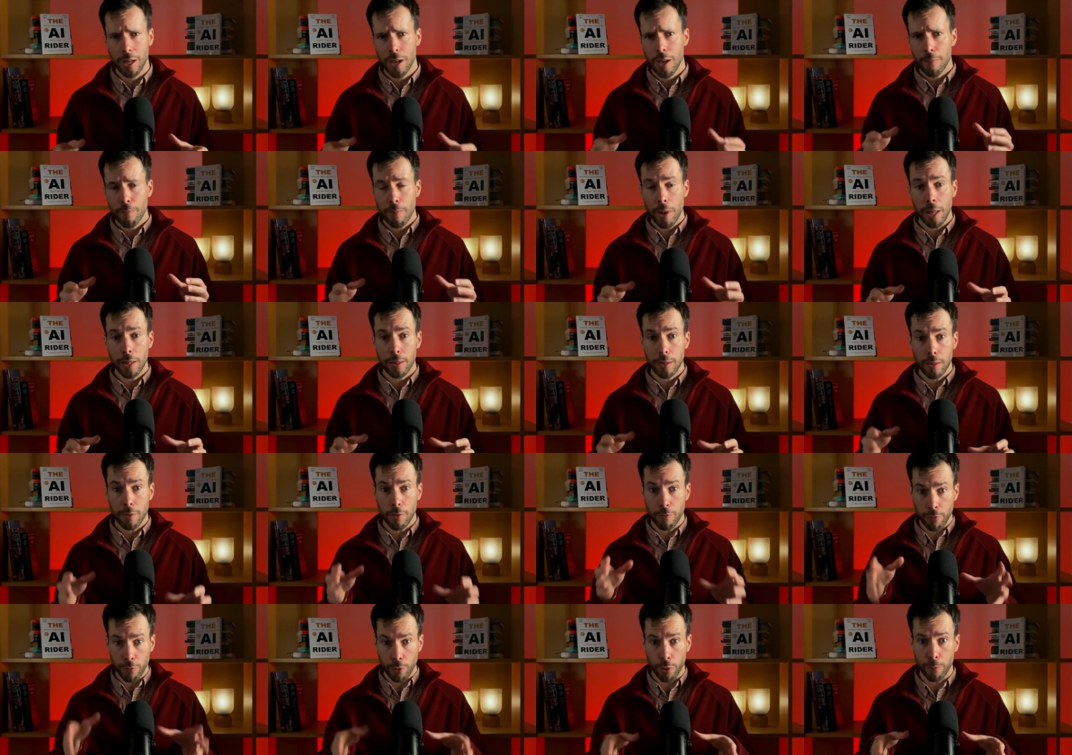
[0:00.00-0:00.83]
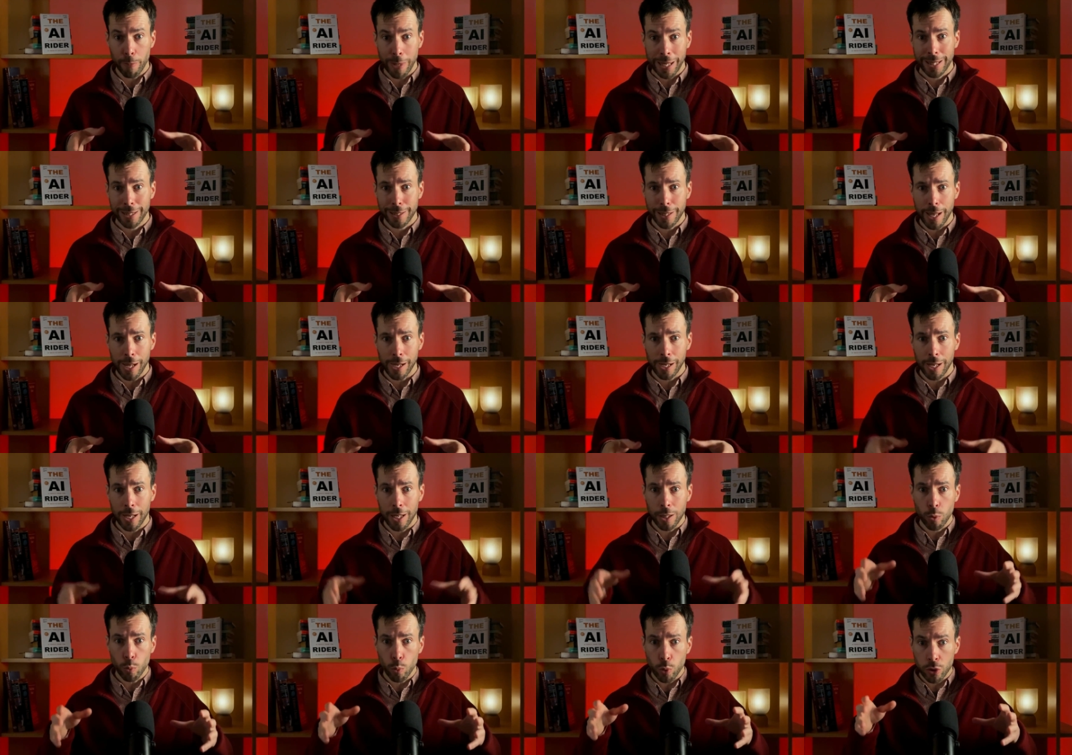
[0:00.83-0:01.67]
but for big tech
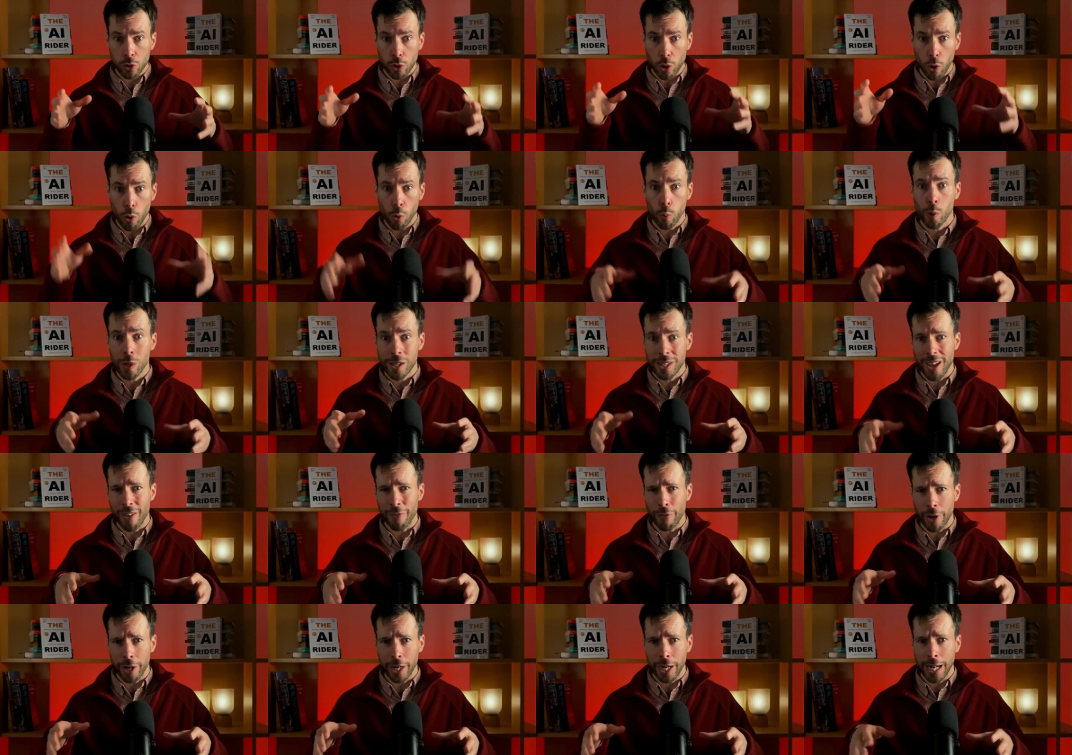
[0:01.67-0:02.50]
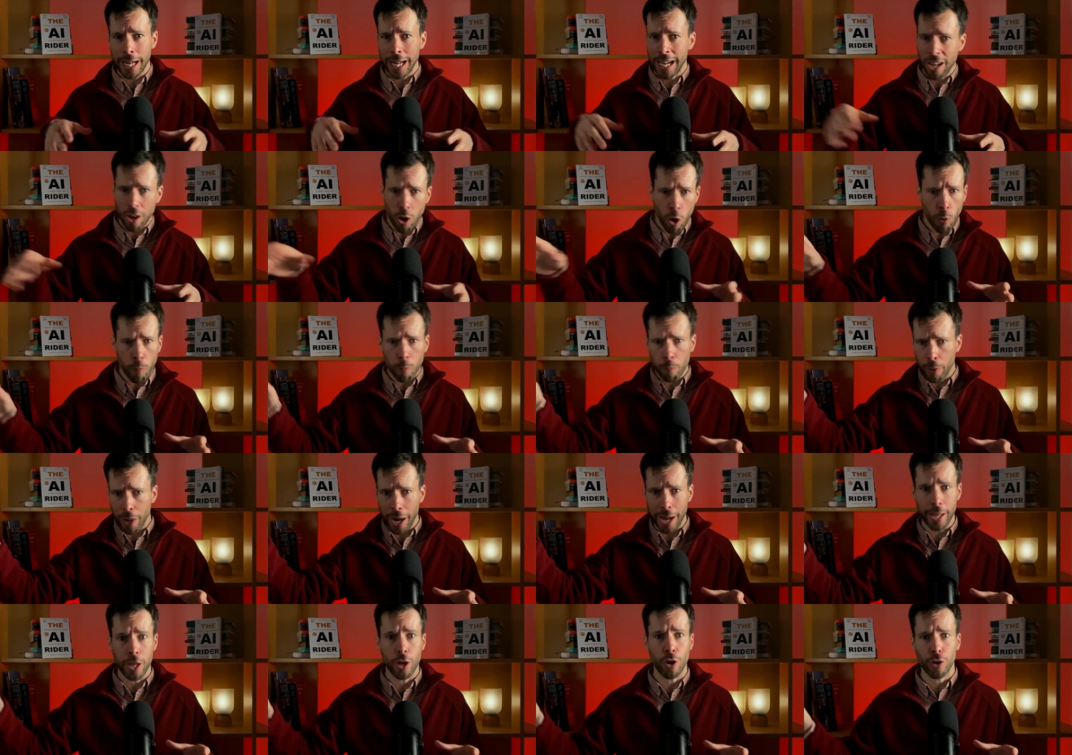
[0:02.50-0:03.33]
it was always a very low
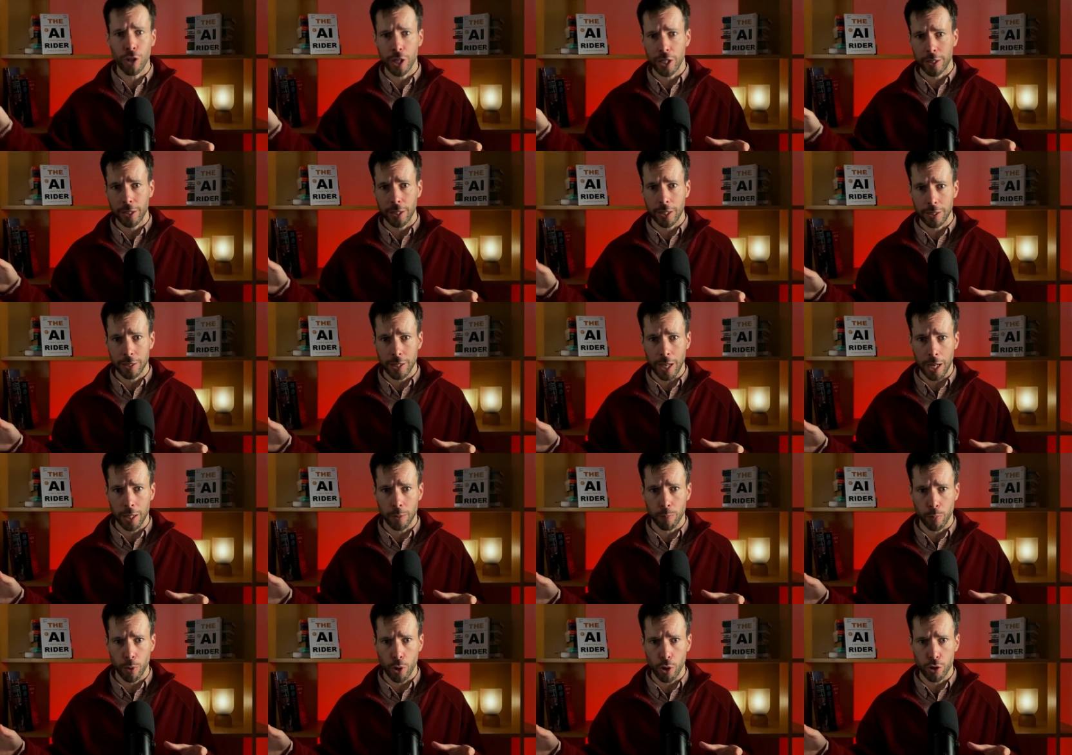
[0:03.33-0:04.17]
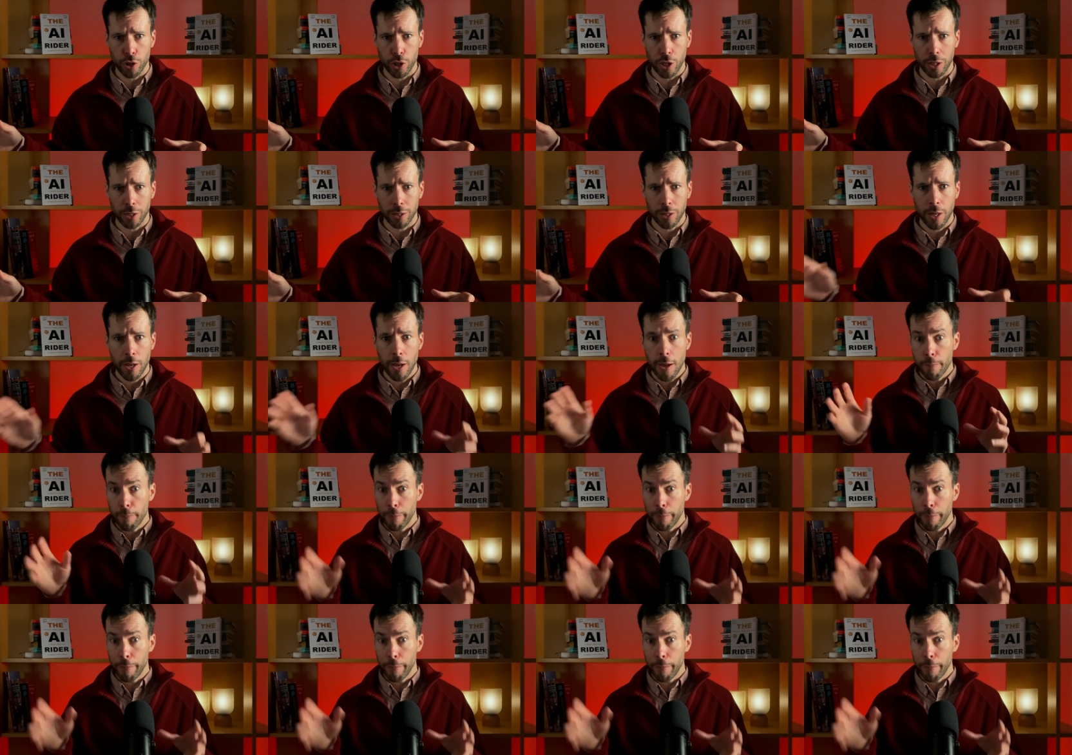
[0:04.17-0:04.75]
priority side project.